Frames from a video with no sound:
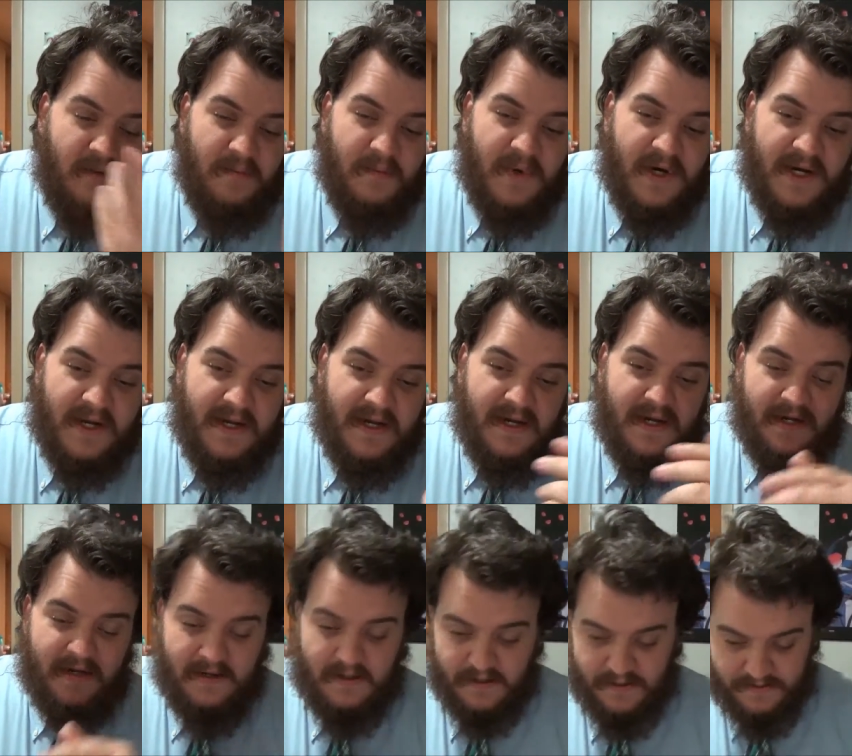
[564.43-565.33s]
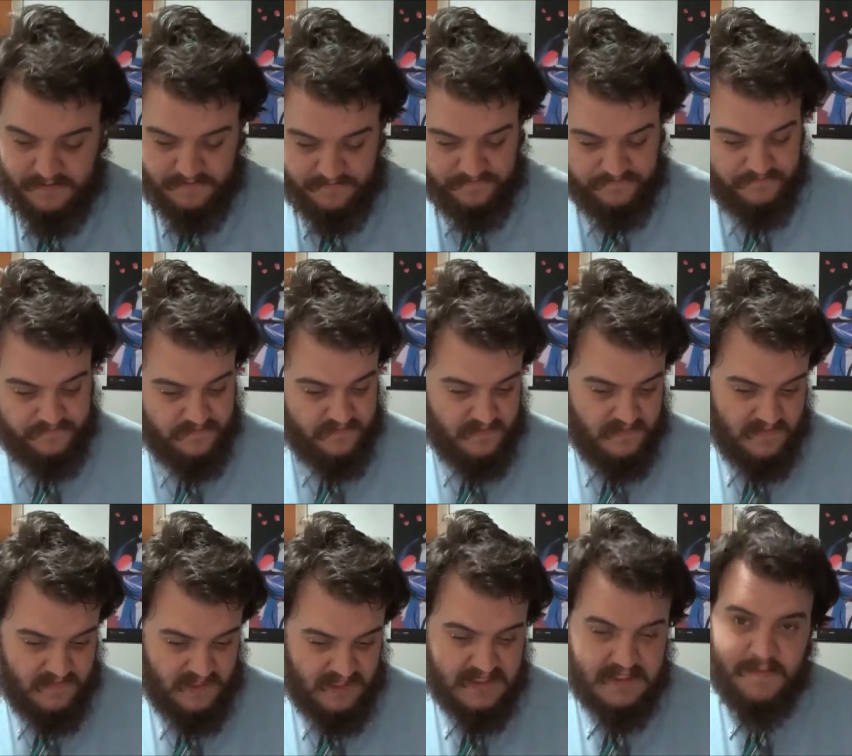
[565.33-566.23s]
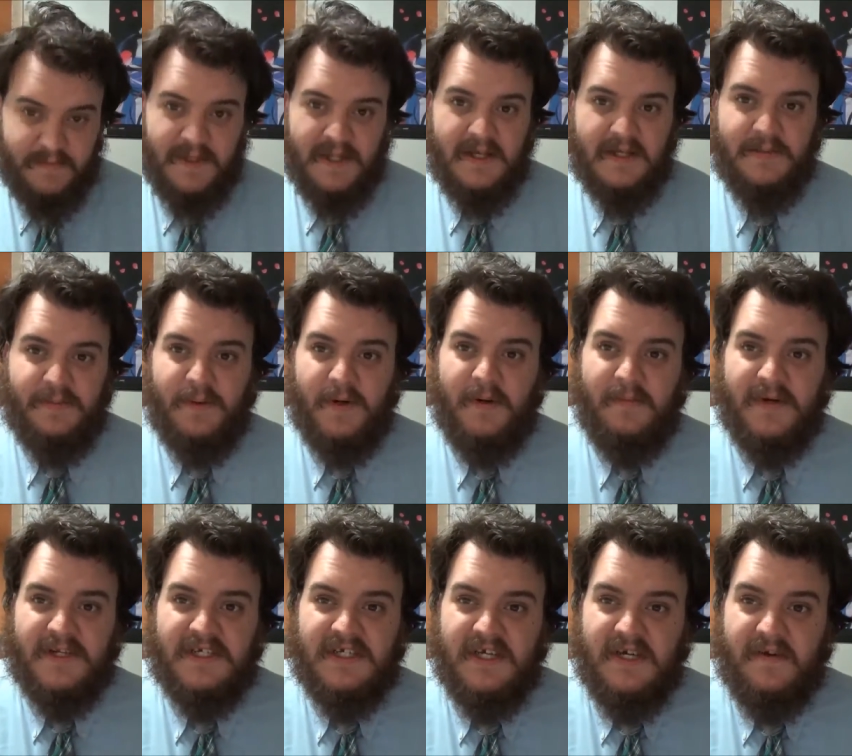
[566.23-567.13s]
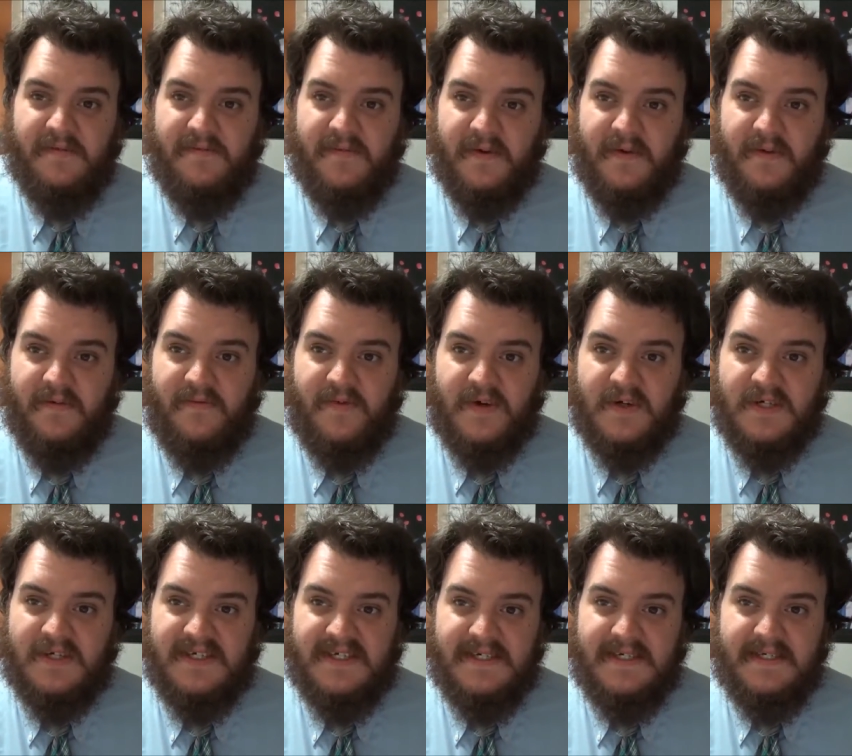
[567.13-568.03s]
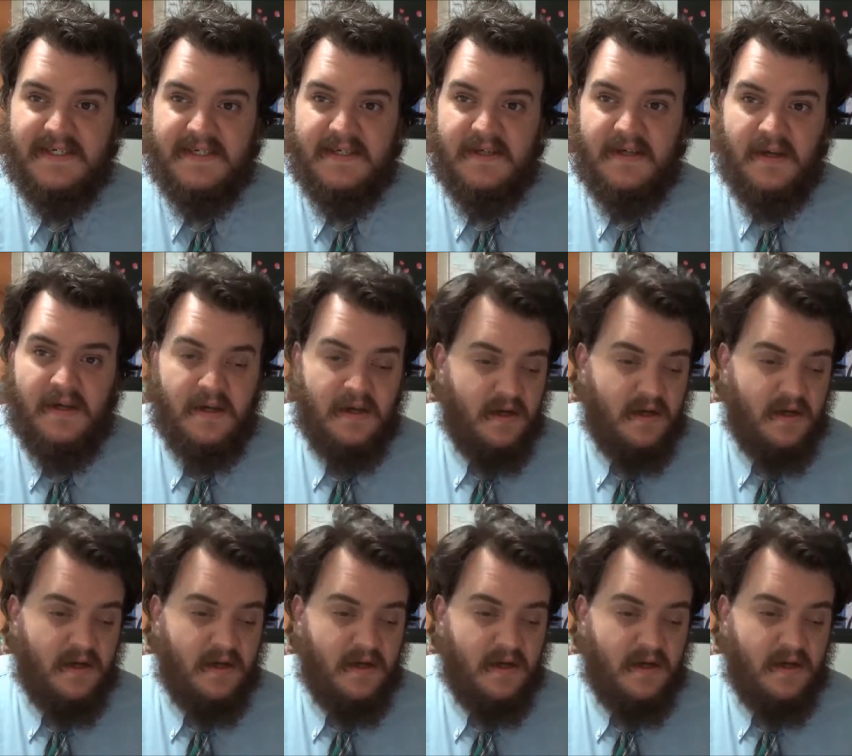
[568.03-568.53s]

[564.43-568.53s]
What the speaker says: But that's pretty much it for the first season.